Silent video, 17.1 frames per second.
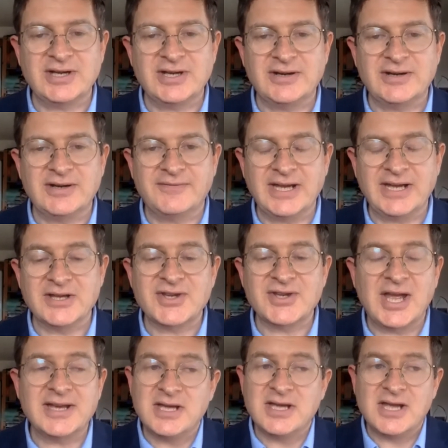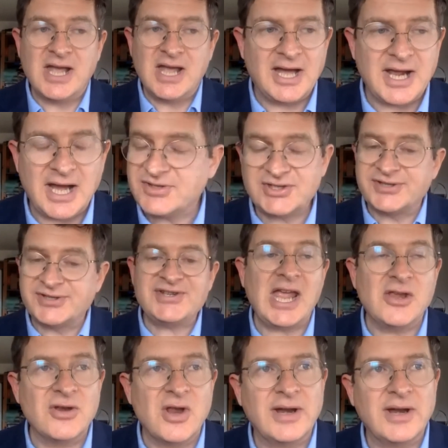everything else. And
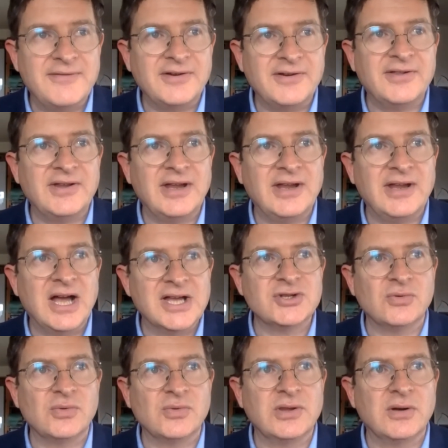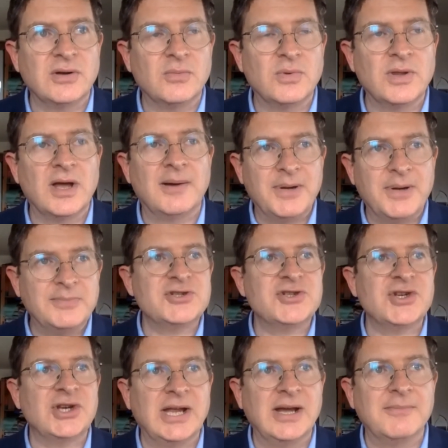I'm still to this day, and everything I do
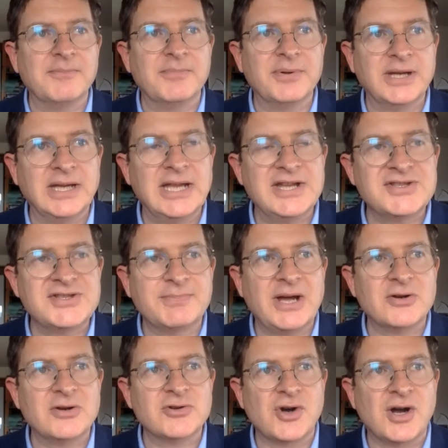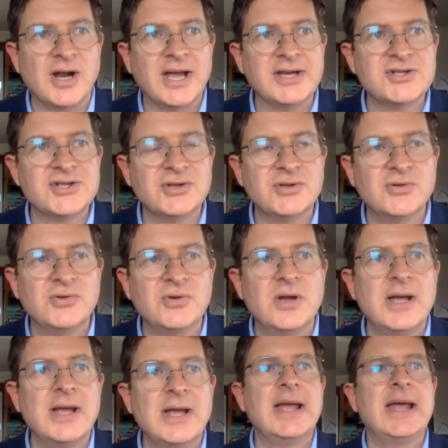with our publishing company, it's about trying
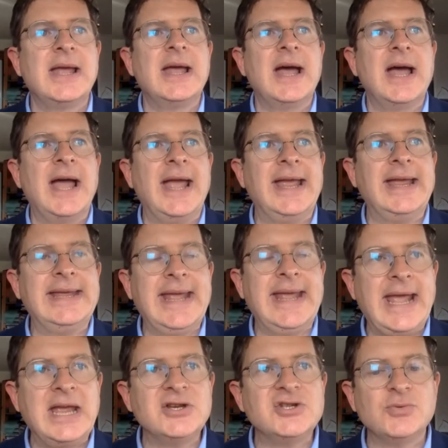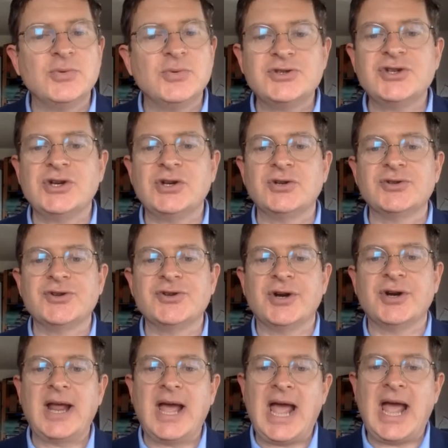to engage with
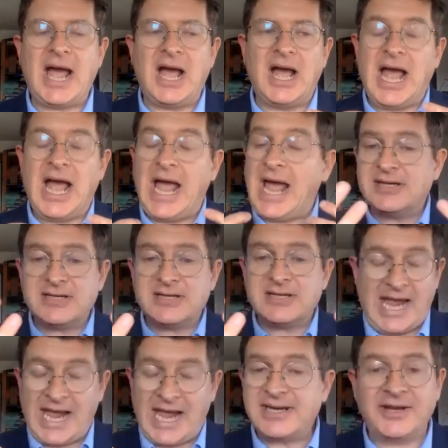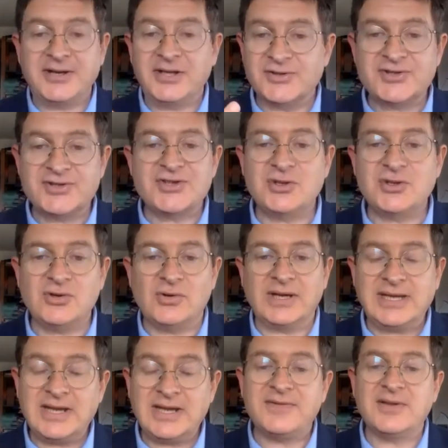children and adults too,
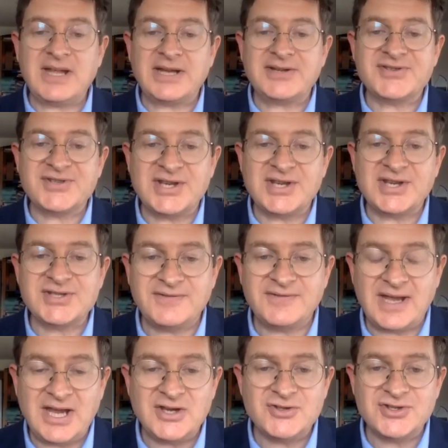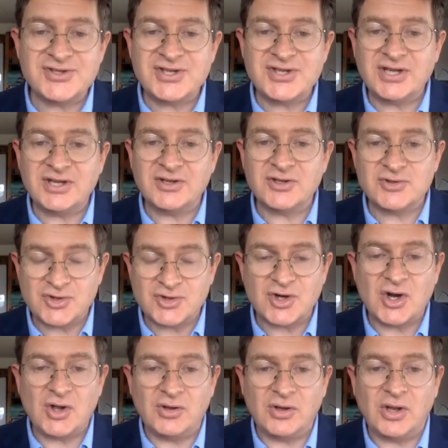and give them that sense of agency and
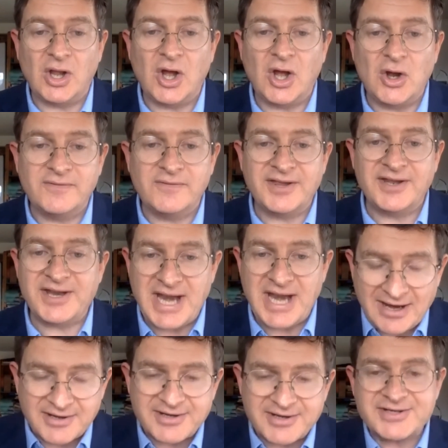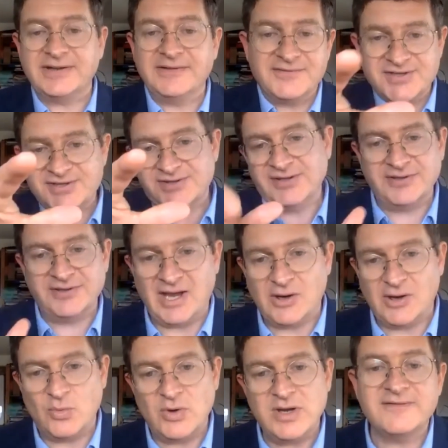control over the narratives that they
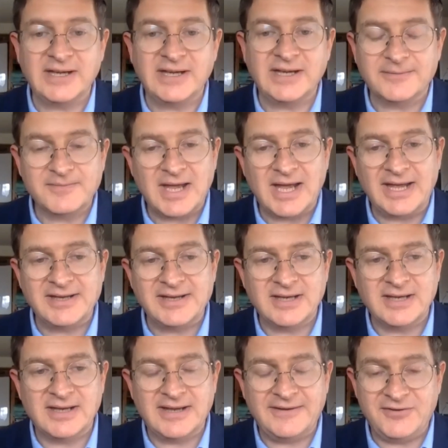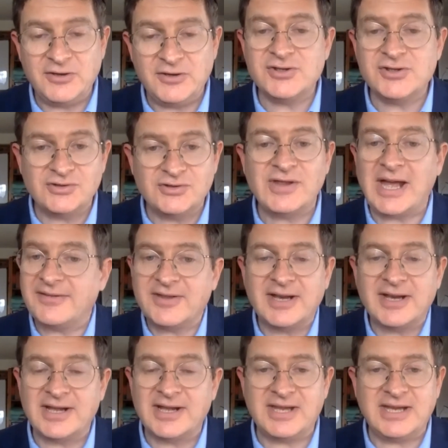are weaving. And if you can do that,
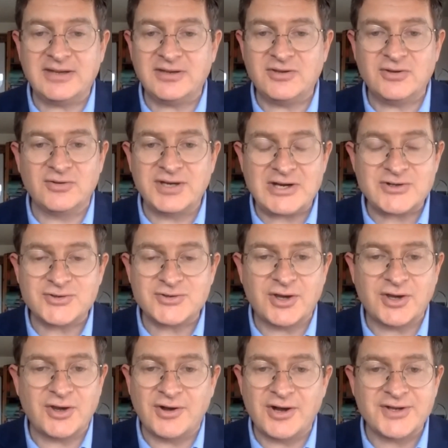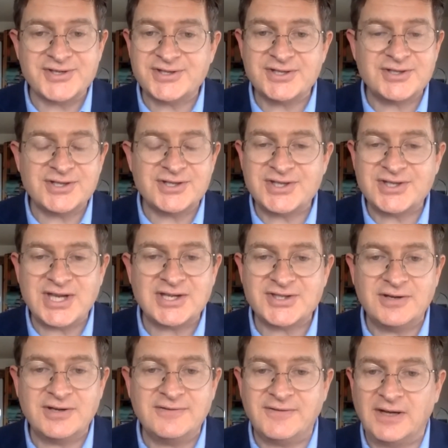then I think your natural curiosity just
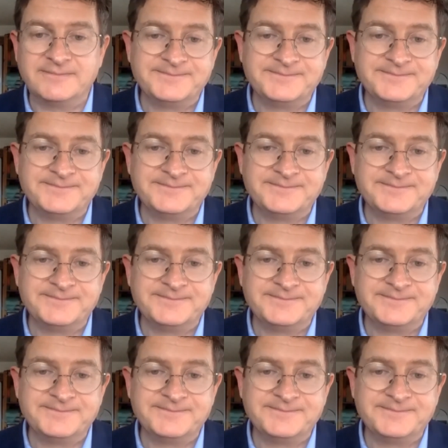takes over.